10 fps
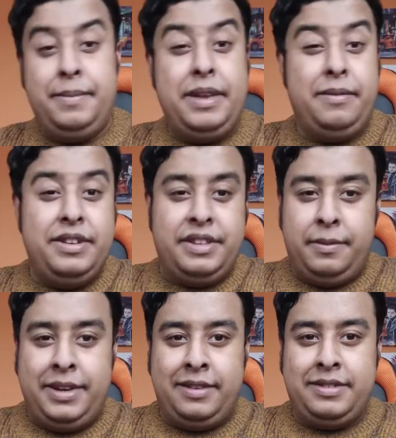main reason
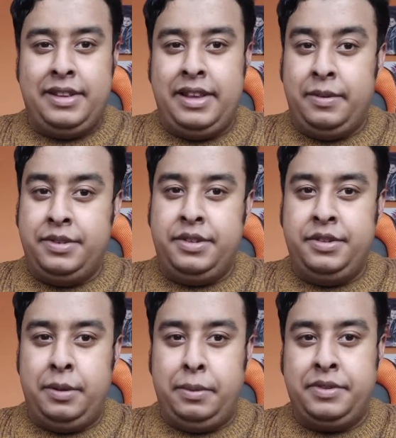I went out today was
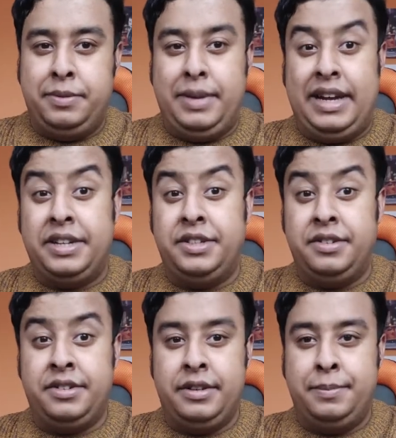to drop off some
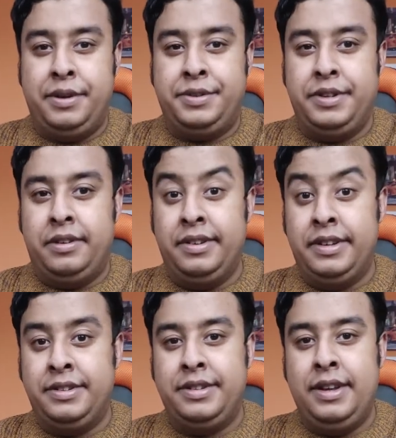packages to the post
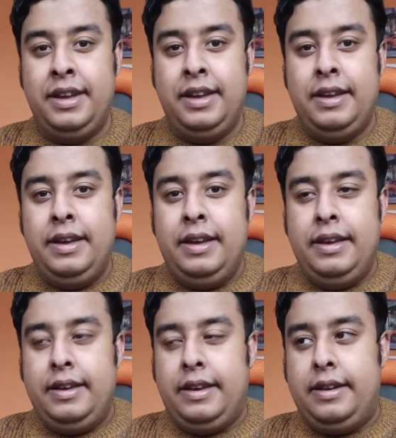office.
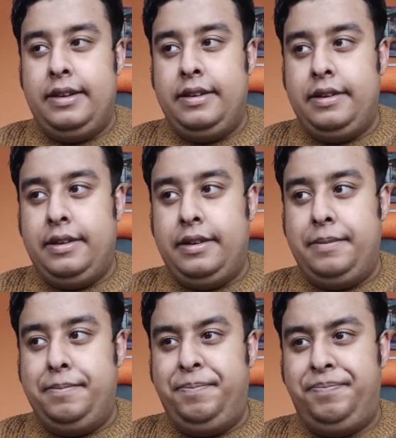And
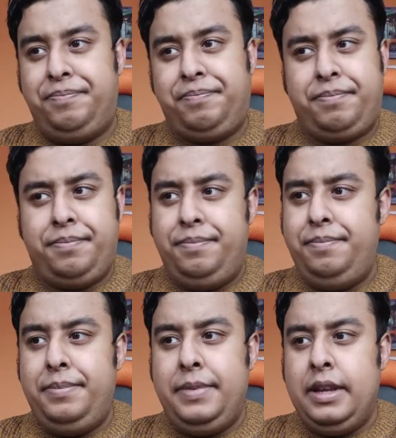
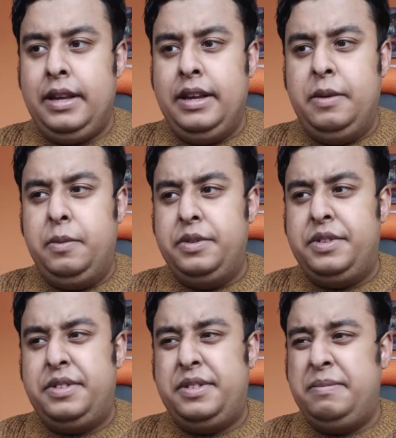I
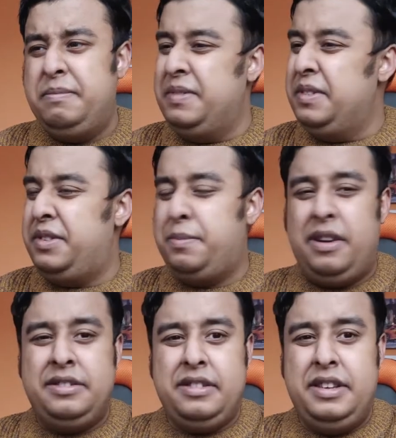was
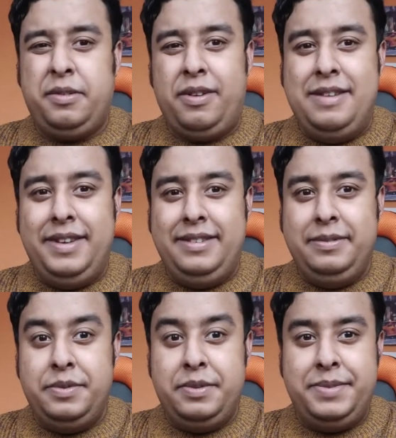surprisingly
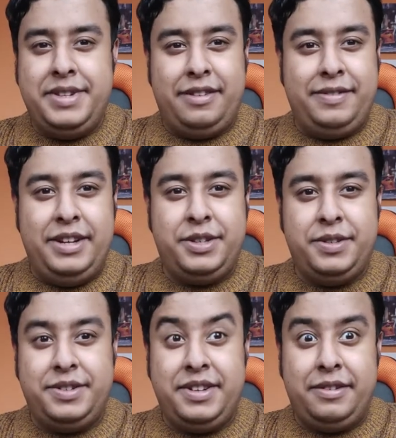craving some South
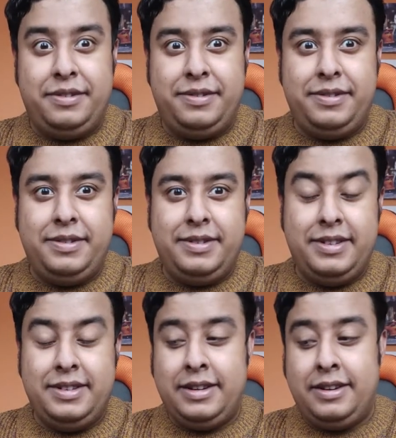Asian stuff.
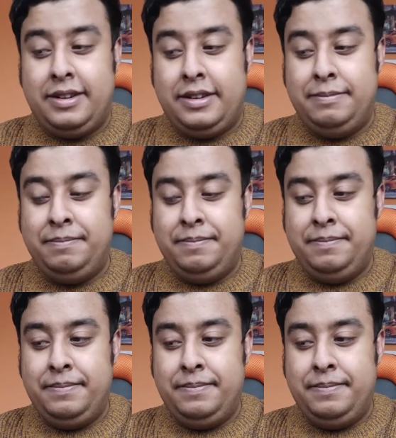So